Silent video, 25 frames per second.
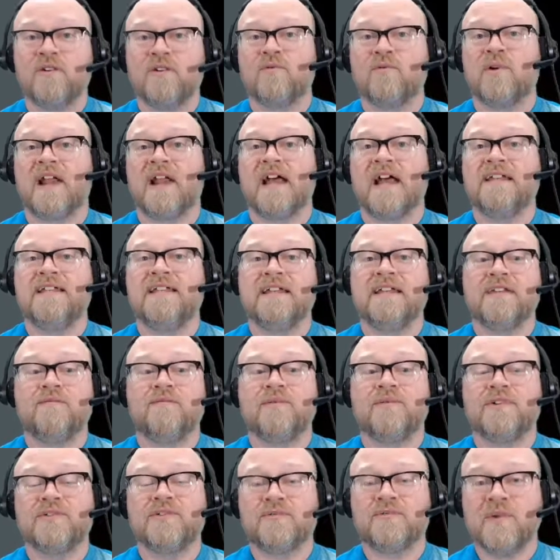What I did
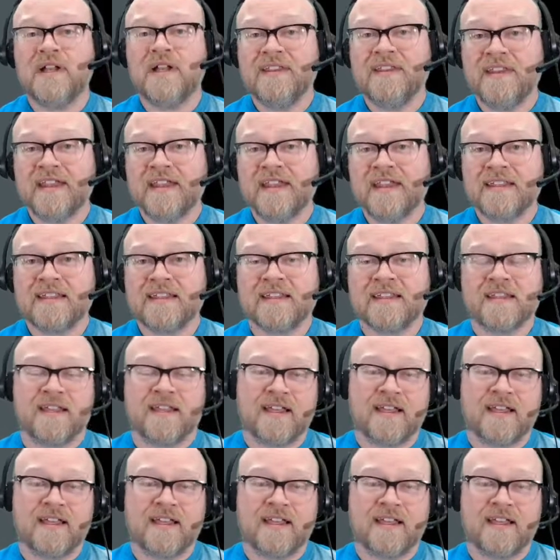was run this,